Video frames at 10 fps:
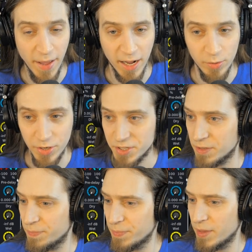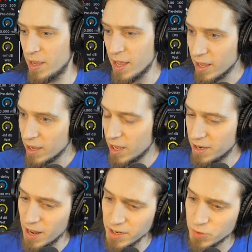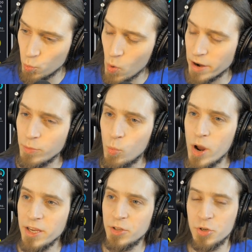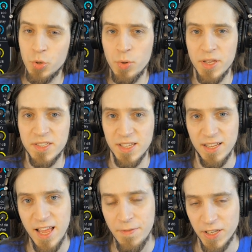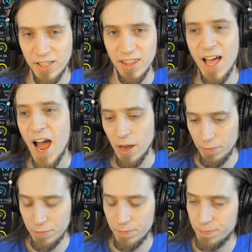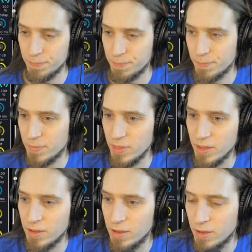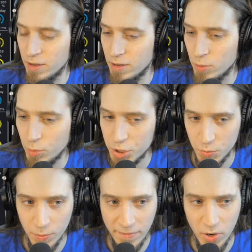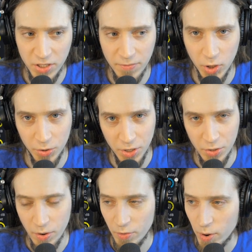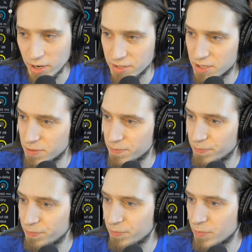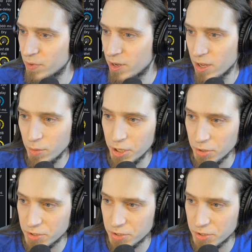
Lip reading: The reverb is also backwards. And that is one way to do this effect live, which would be very difficult to do otherwise.